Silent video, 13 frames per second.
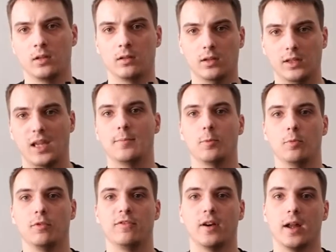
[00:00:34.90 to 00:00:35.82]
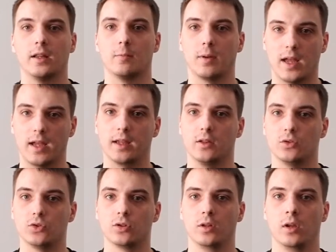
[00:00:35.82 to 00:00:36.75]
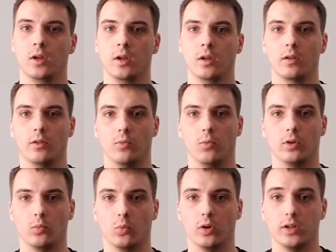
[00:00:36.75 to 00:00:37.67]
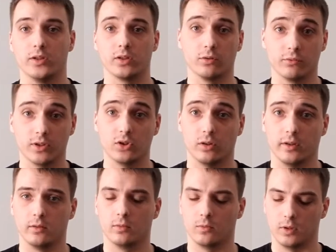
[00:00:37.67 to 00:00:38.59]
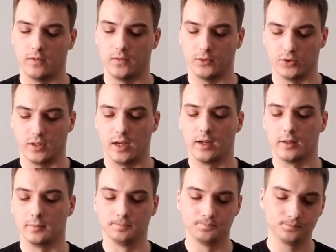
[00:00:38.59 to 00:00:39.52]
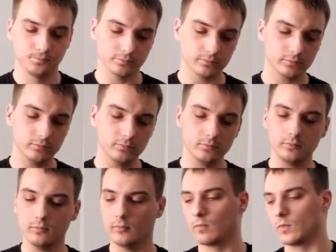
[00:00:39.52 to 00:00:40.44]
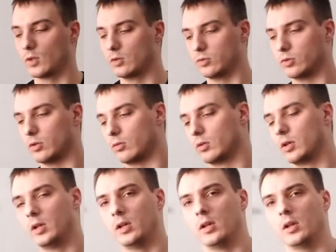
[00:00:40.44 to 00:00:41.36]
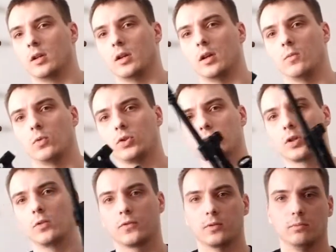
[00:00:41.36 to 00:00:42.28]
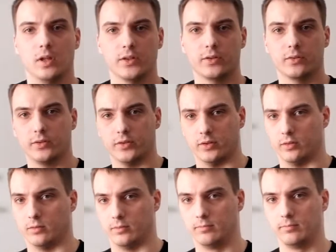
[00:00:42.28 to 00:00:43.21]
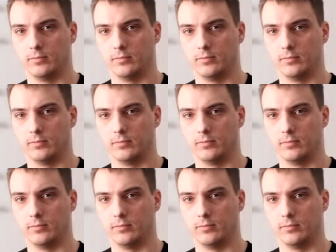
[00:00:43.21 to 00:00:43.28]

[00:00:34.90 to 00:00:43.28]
capable fighting package than what it was originally when I first got it. So we'll just go from muzzle to